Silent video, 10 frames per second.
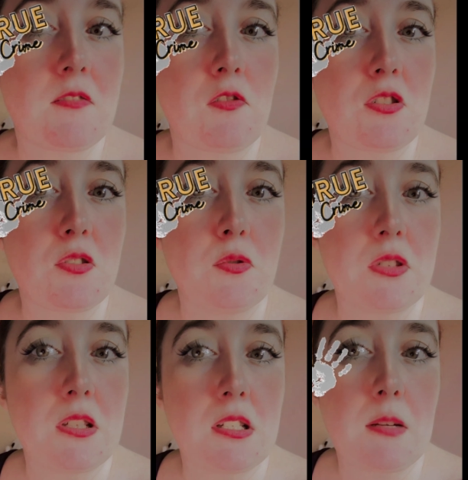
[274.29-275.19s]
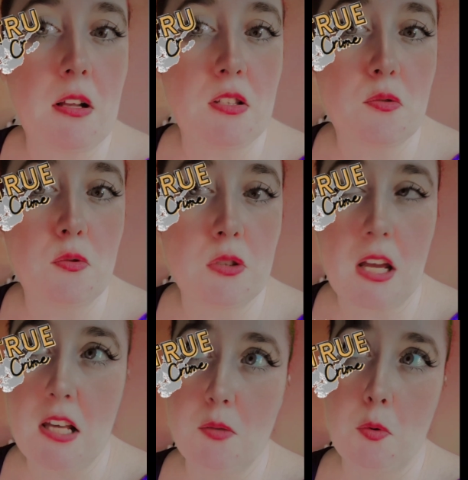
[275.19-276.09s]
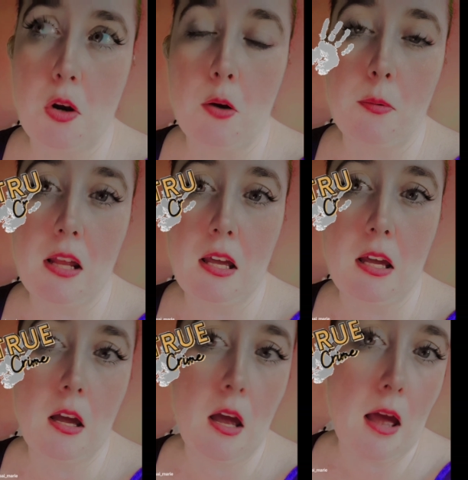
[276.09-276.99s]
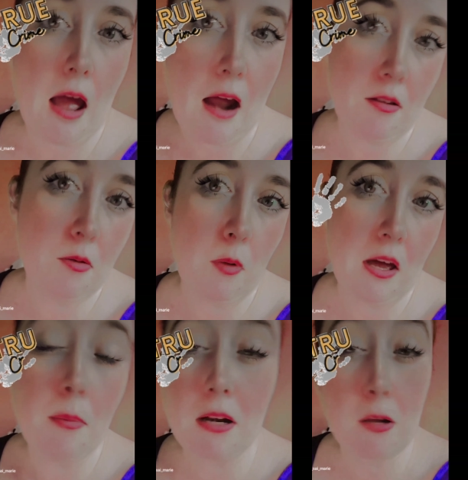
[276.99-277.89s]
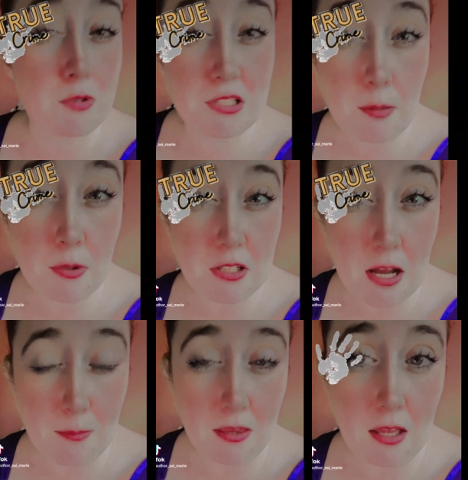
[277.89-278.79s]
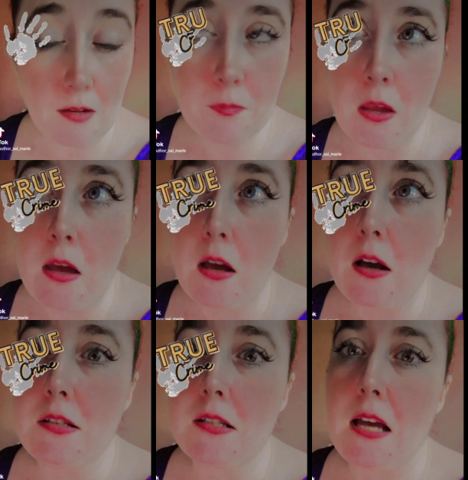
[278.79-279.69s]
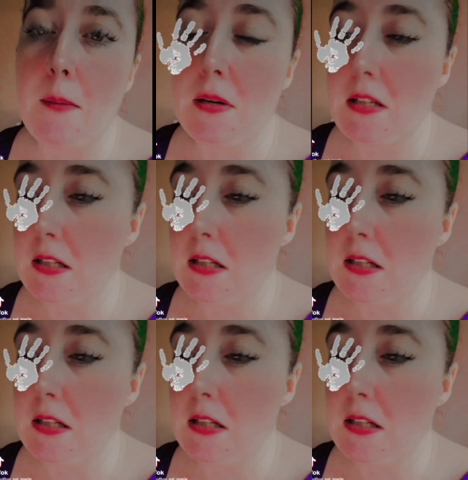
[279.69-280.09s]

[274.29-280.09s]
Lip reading: for the school system on school days were already out of the way. But it was summertime then, because this happened